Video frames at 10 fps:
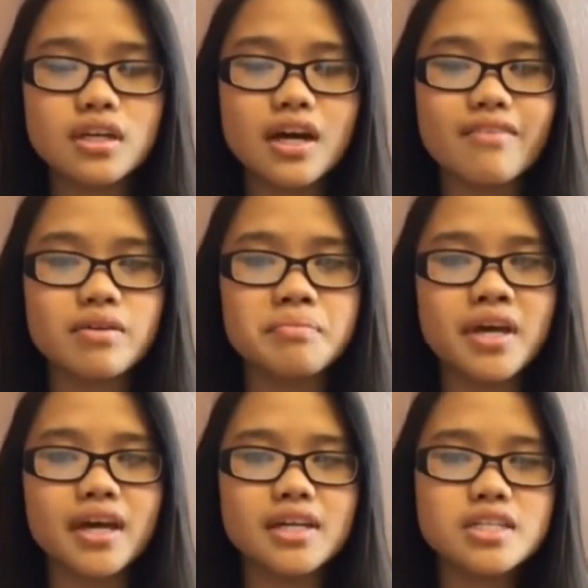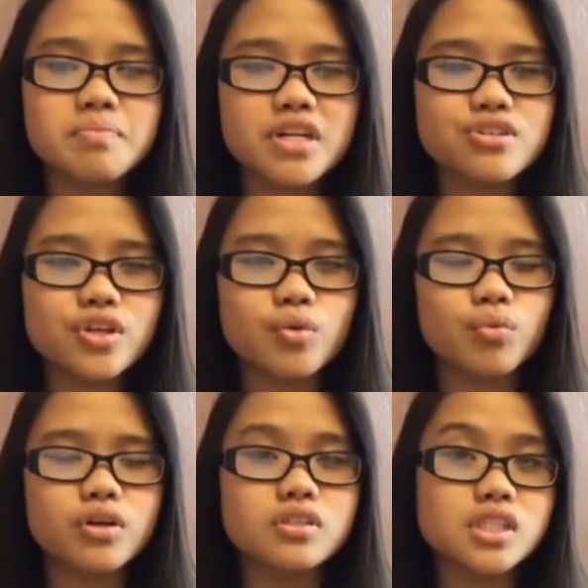the government, and especially the
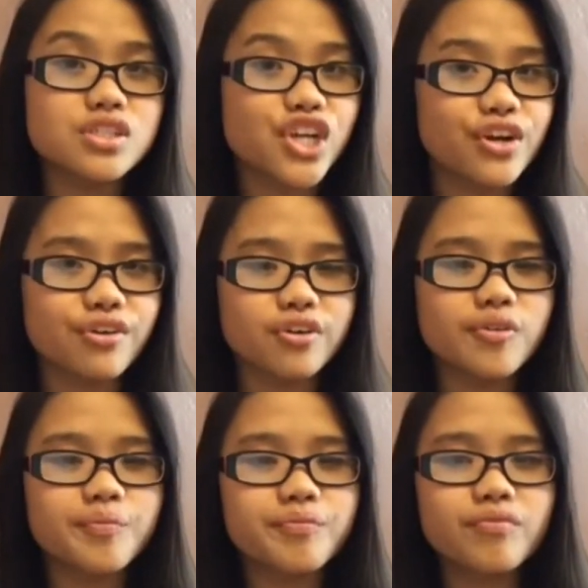world in general.